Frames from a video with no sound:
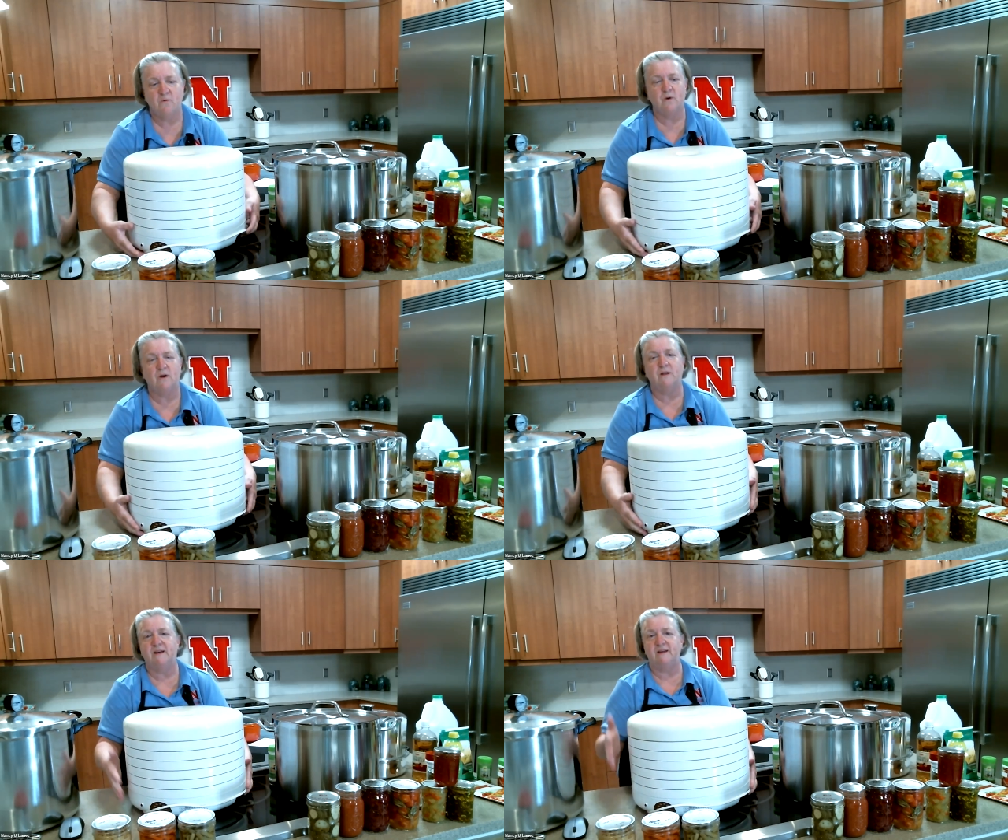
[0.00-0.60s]

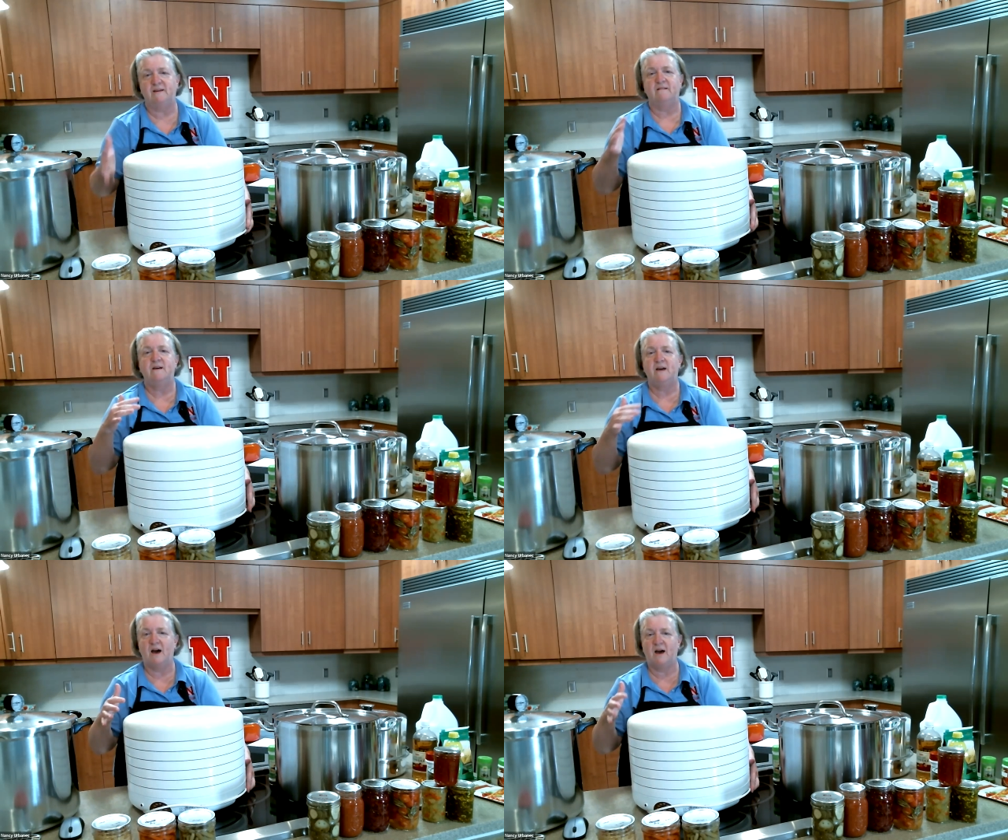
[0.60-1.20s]
really,
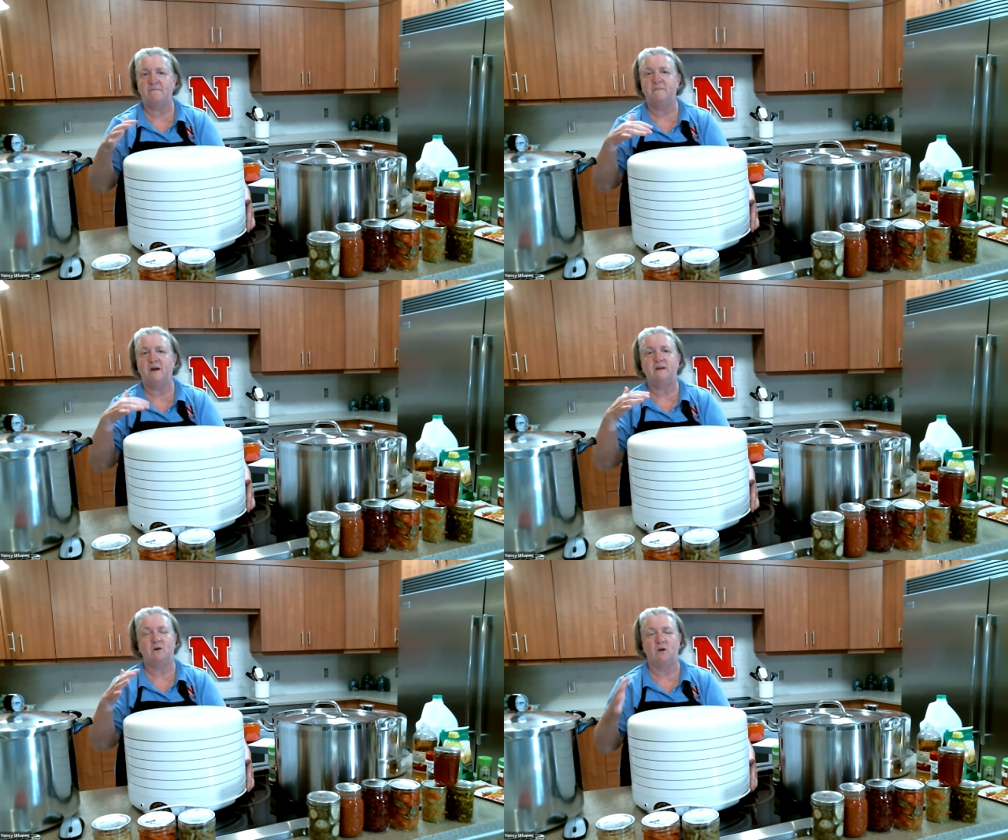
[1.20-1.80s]

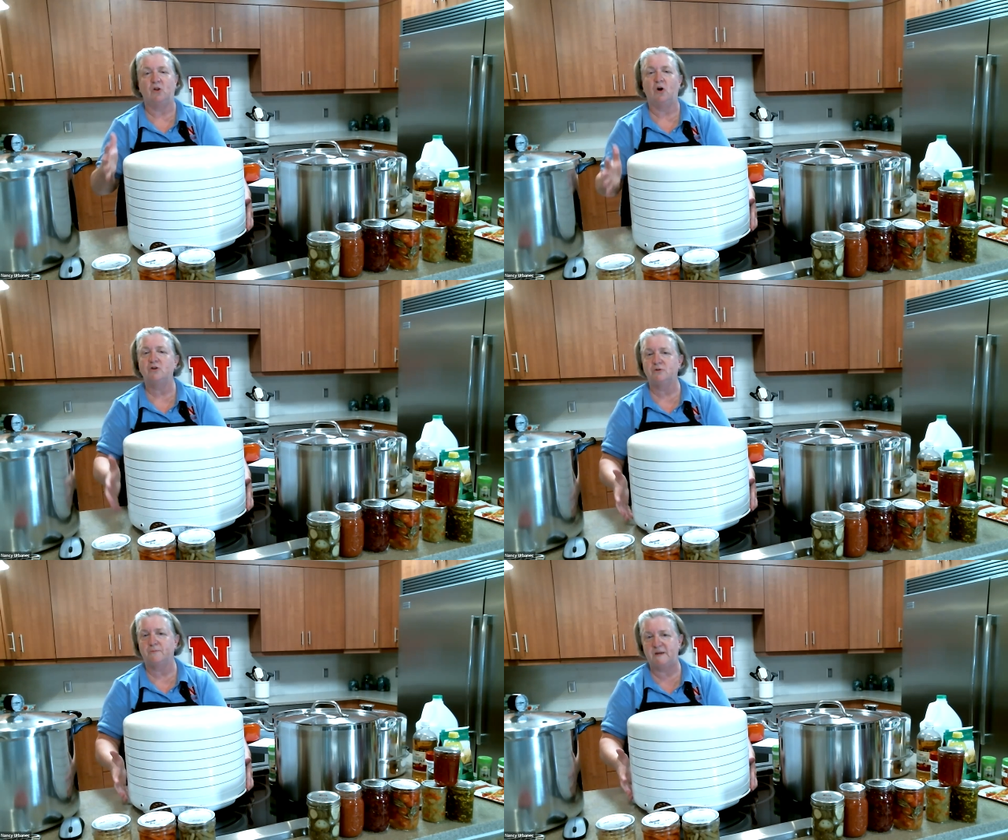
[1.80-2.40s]
a
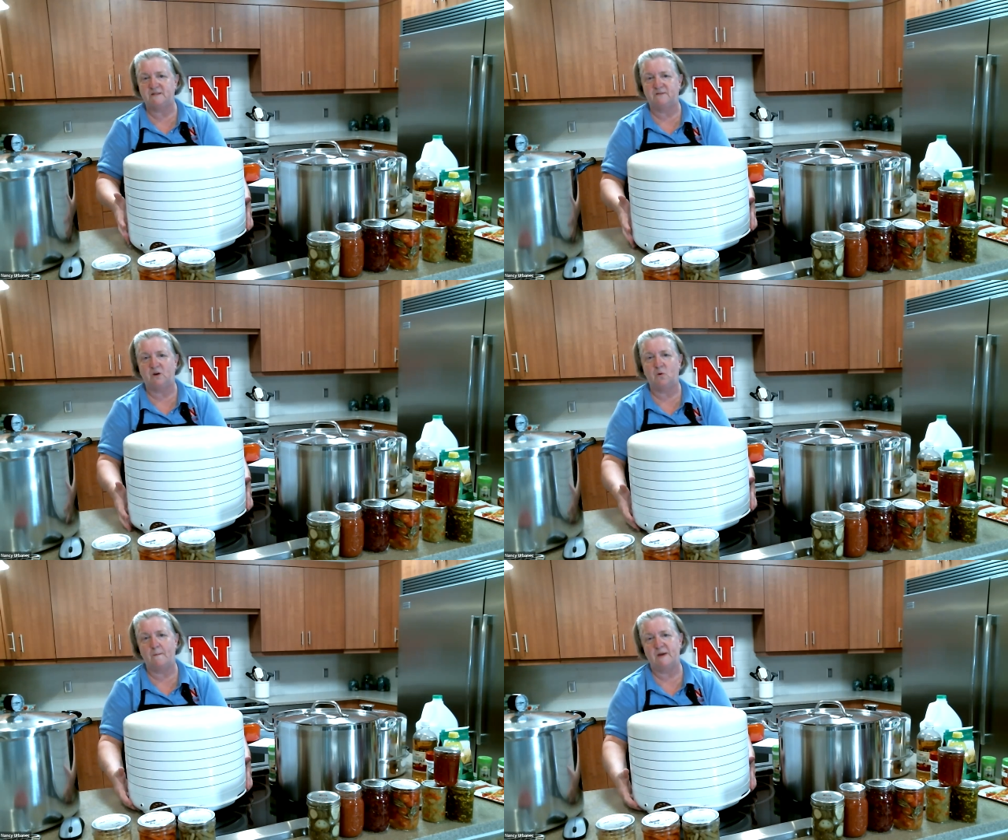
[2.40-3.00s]
larger piece of
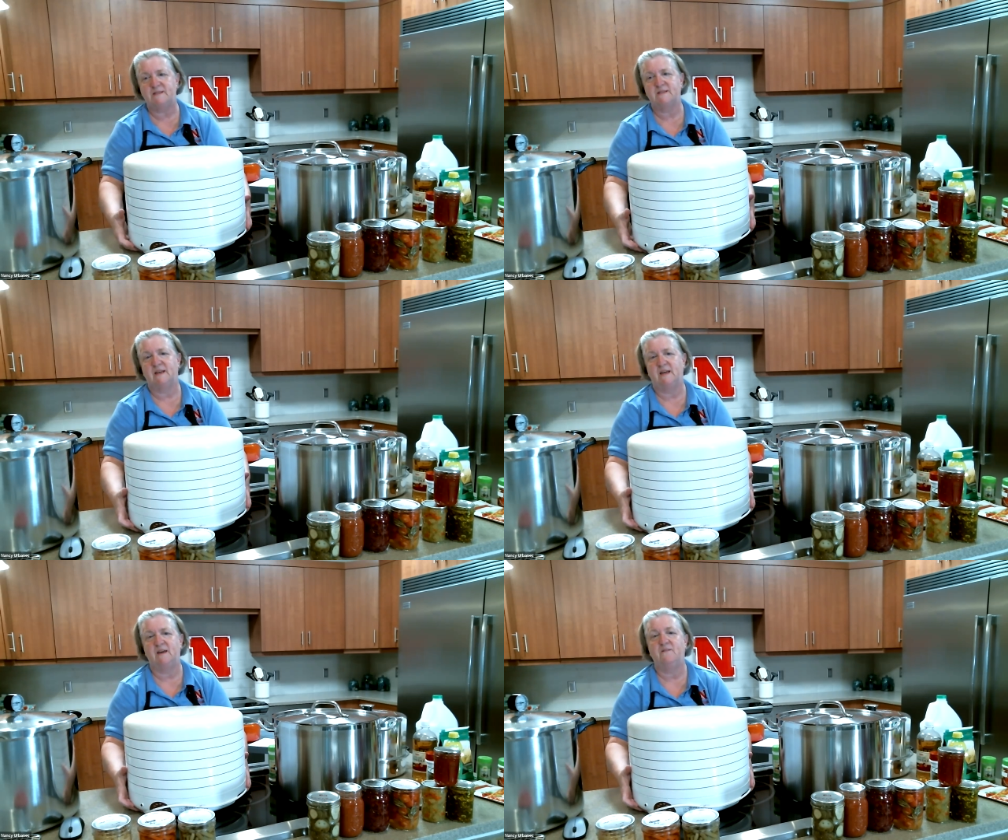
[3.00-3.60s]
equipment is
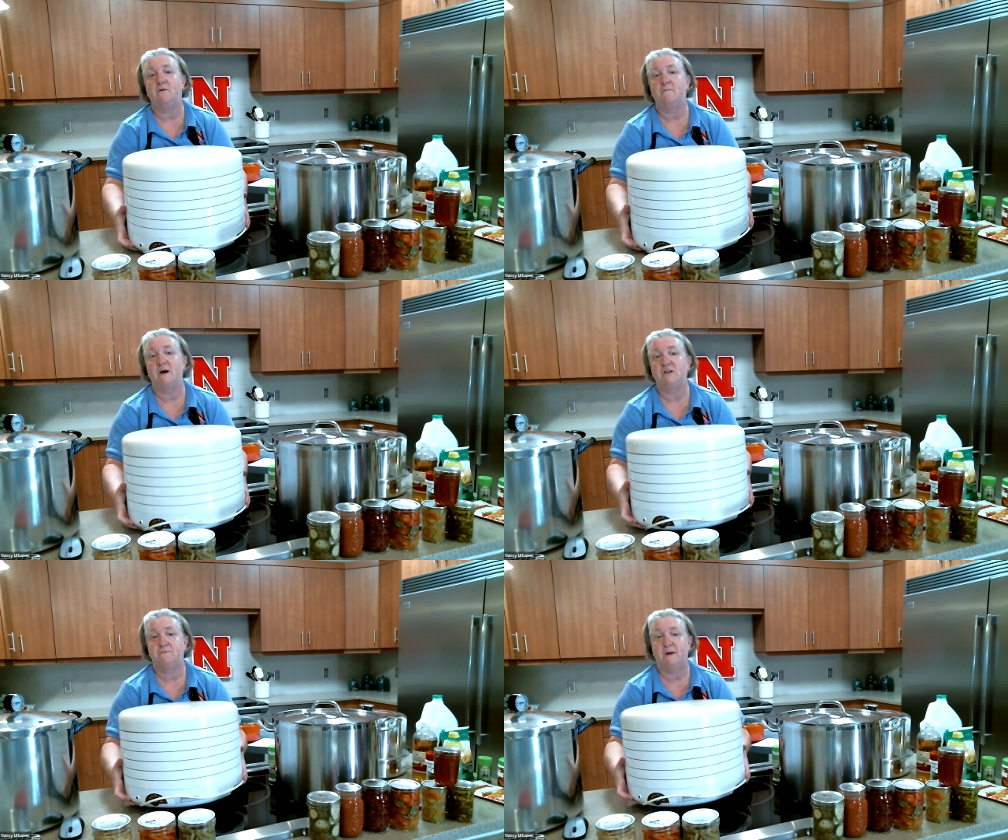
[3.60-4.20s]
going to give you a
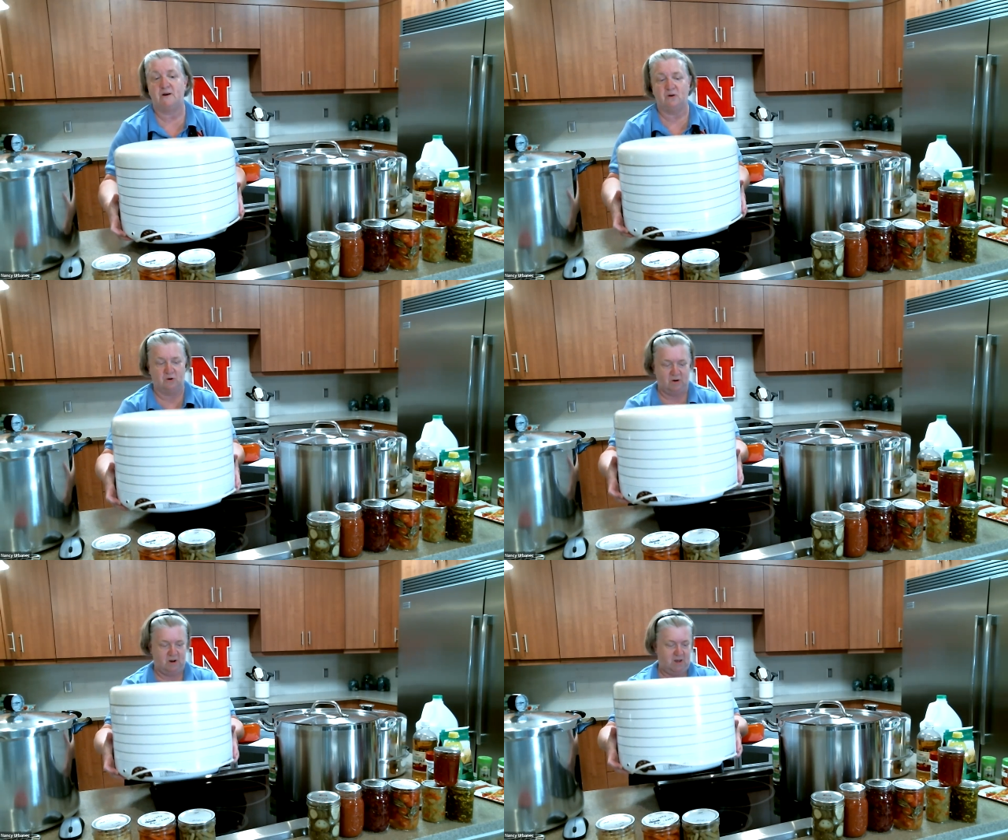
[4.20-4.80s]
much better